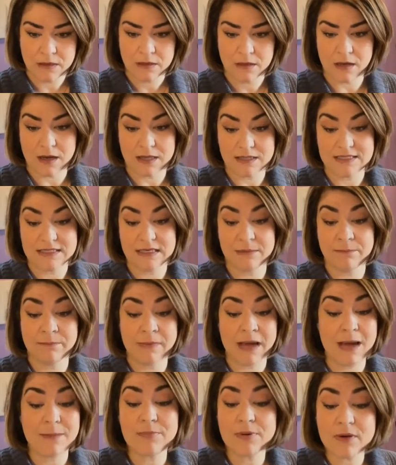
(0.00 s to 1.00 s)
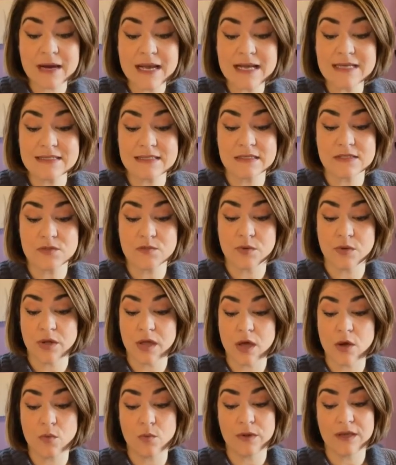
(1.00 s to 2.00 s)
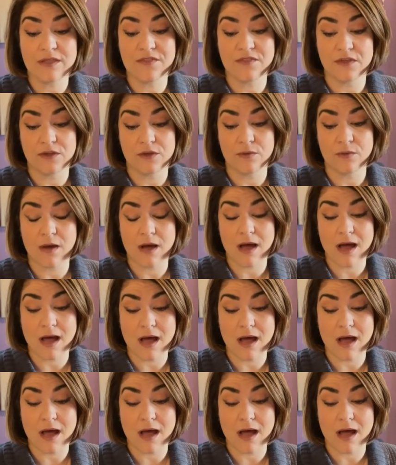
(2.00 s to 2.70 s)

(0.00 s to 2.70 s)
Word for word: God said, My presence will go with you.